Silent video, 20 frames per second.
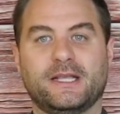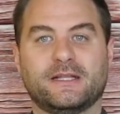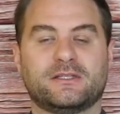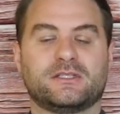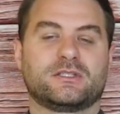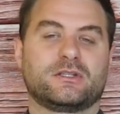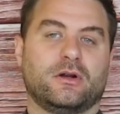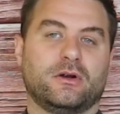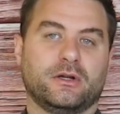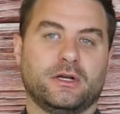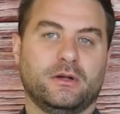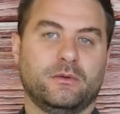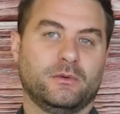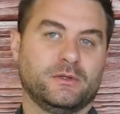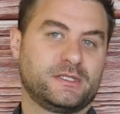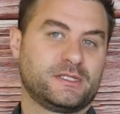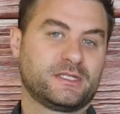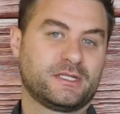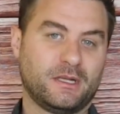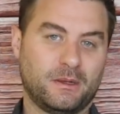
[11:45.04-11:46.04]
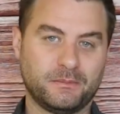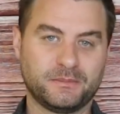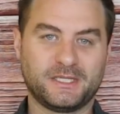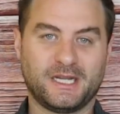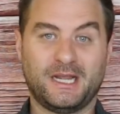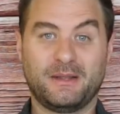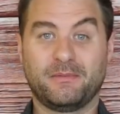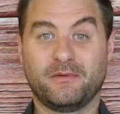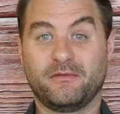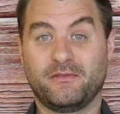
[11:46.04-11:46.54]
get started with some
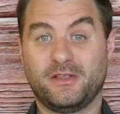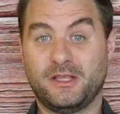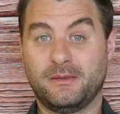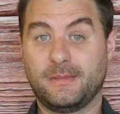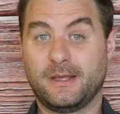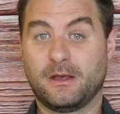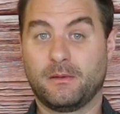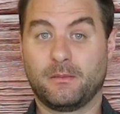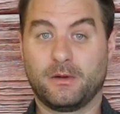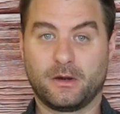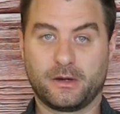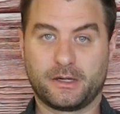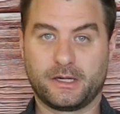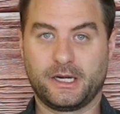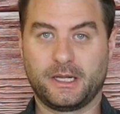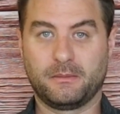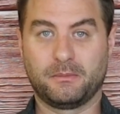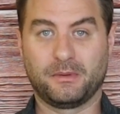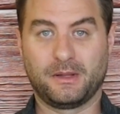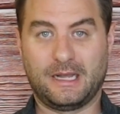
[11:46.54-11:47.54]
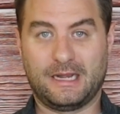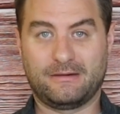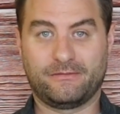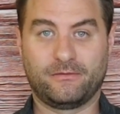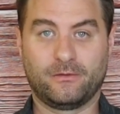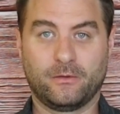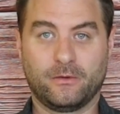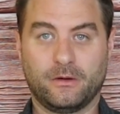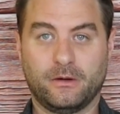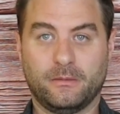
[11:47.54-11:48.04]
type of email marketing
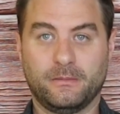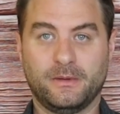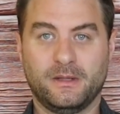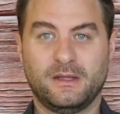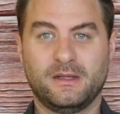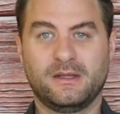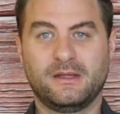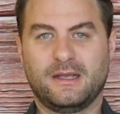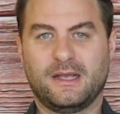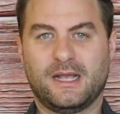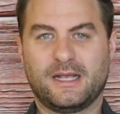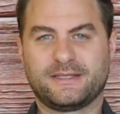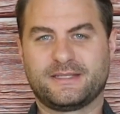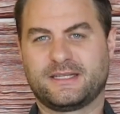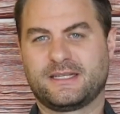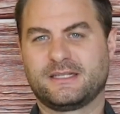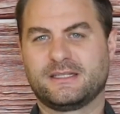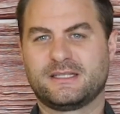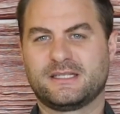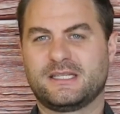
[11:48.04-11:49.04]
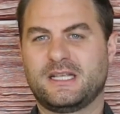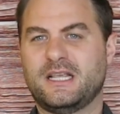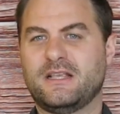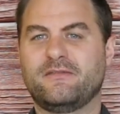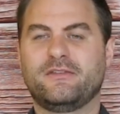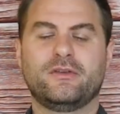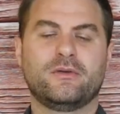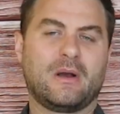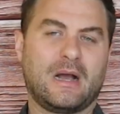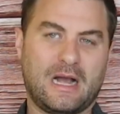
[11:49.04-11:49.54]
platform, as it can
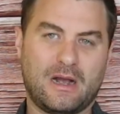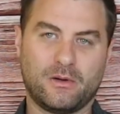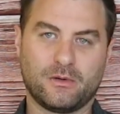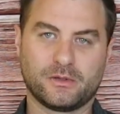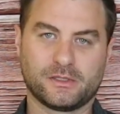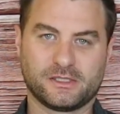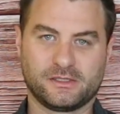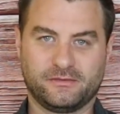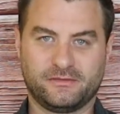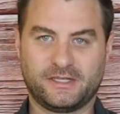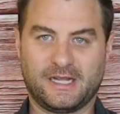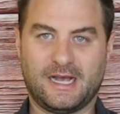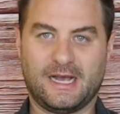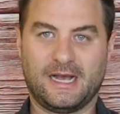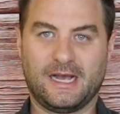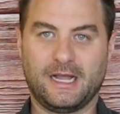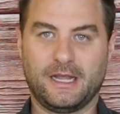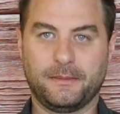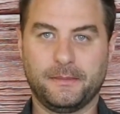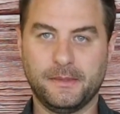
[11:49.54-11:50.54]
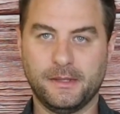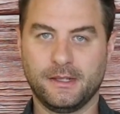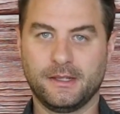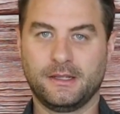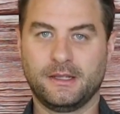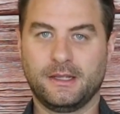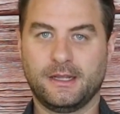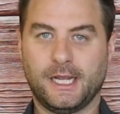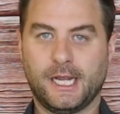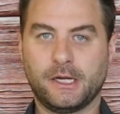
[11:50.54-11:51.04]
save you hours of time
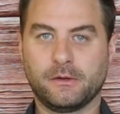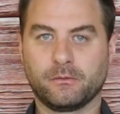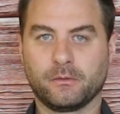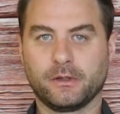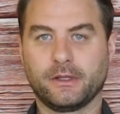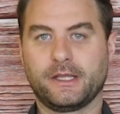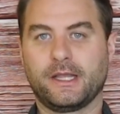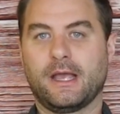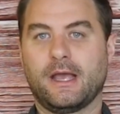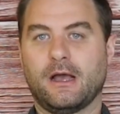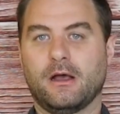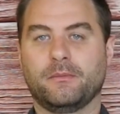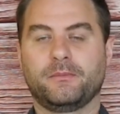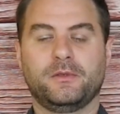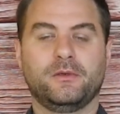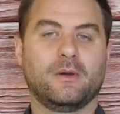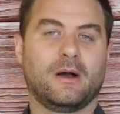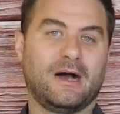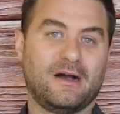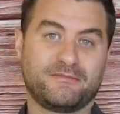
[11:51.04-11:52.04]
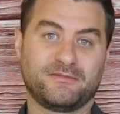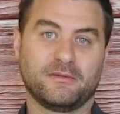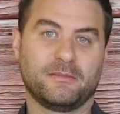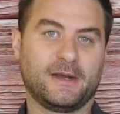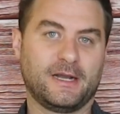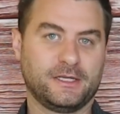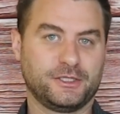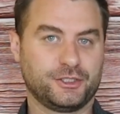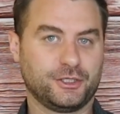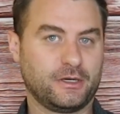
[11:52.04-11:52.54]
and really help you
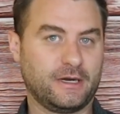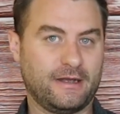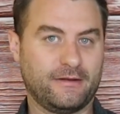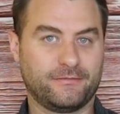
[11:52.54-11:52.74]
optimize your